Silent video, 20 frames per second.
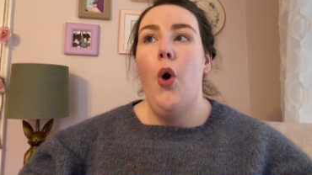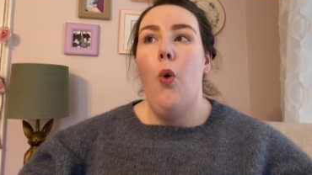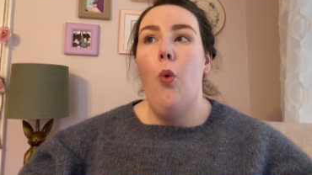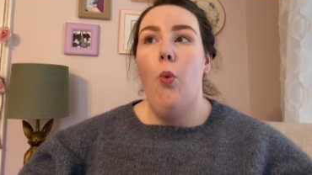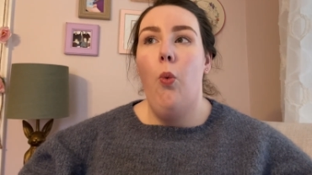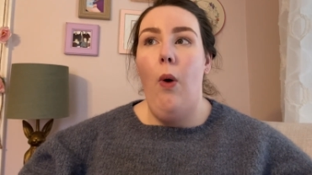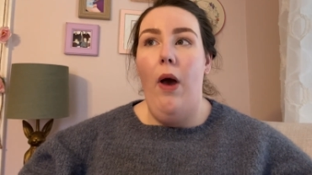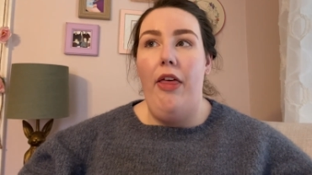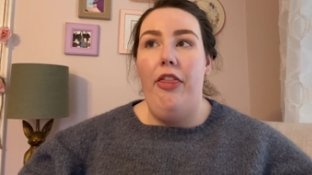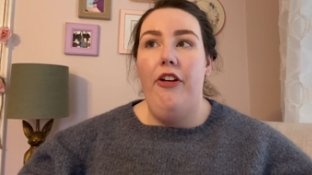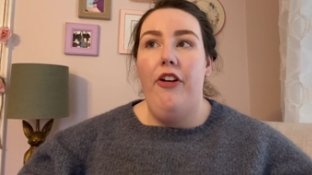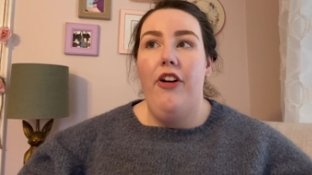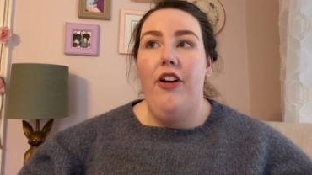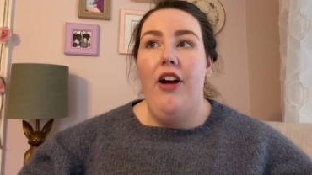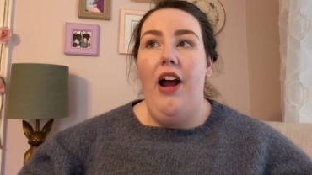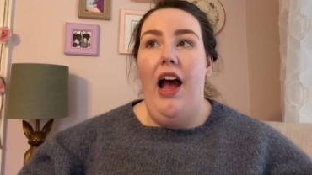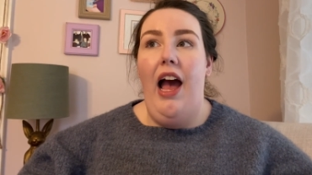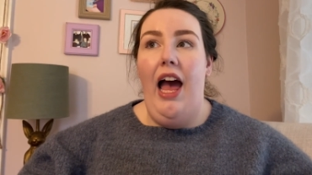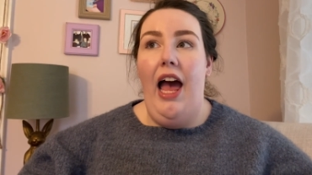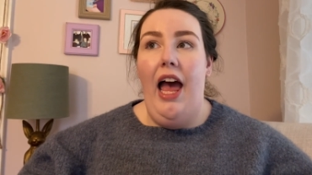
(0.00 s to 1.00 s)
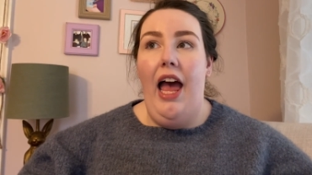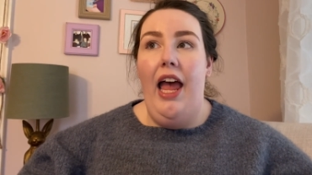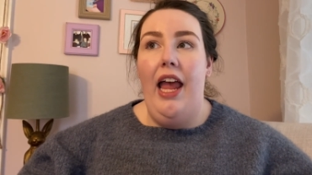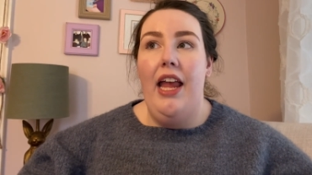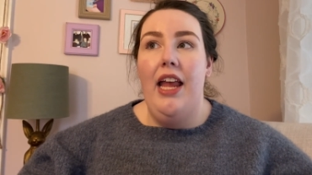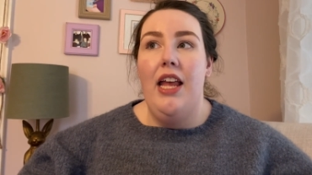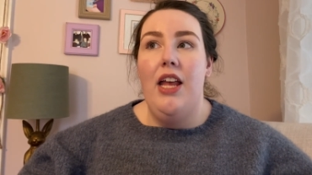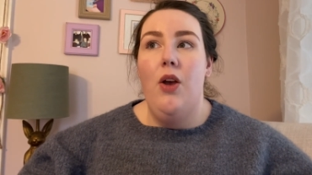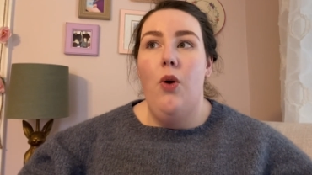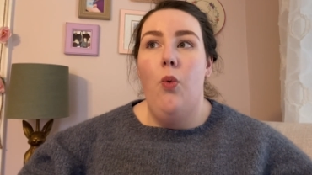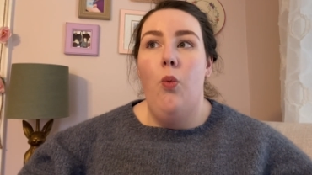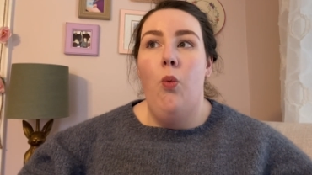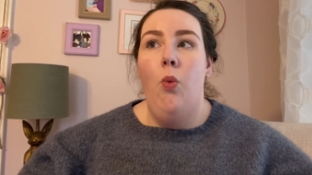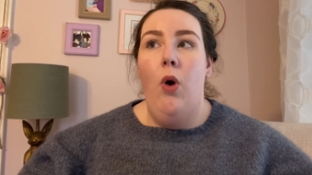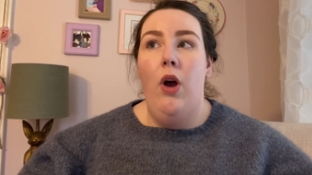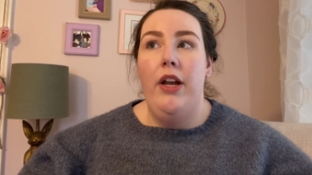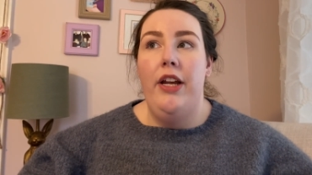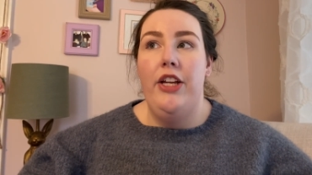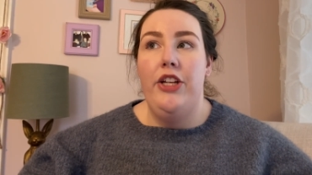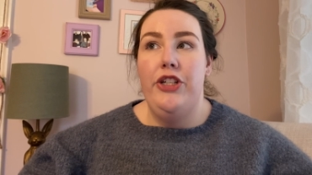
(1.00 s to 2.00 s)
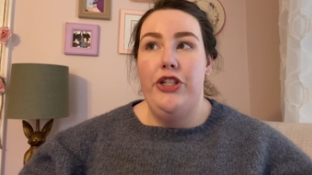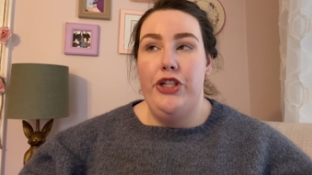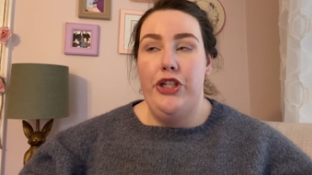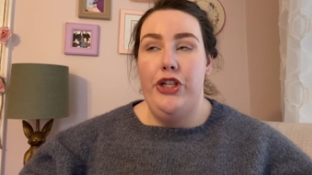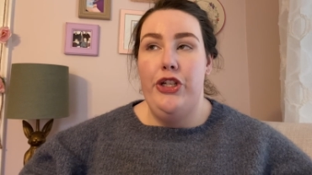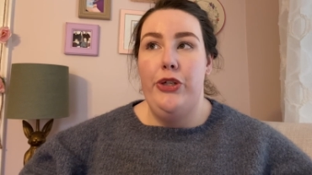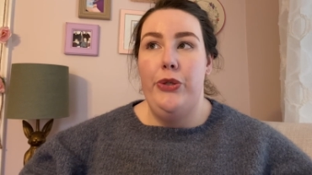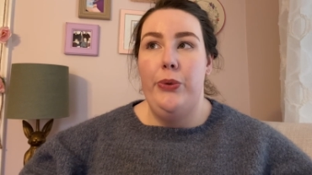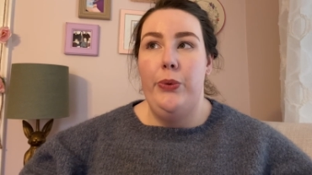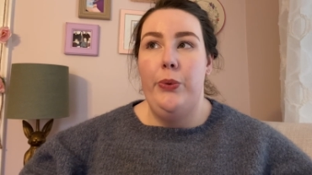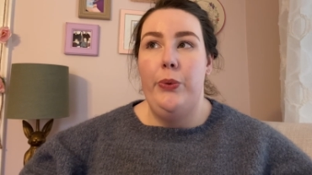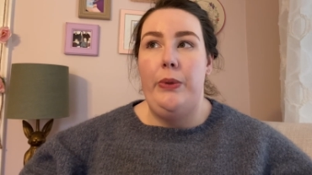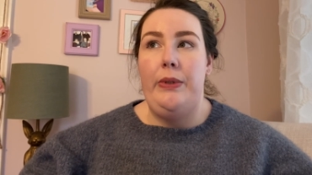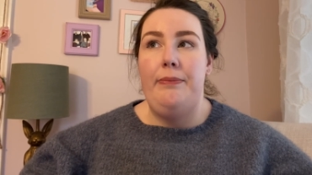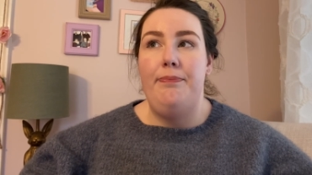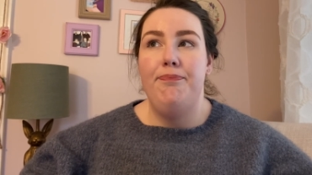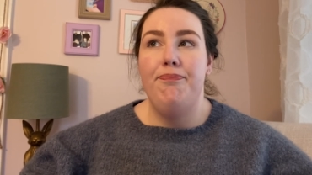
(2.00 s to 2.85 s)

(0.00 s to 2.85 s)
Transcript: whether I wanted to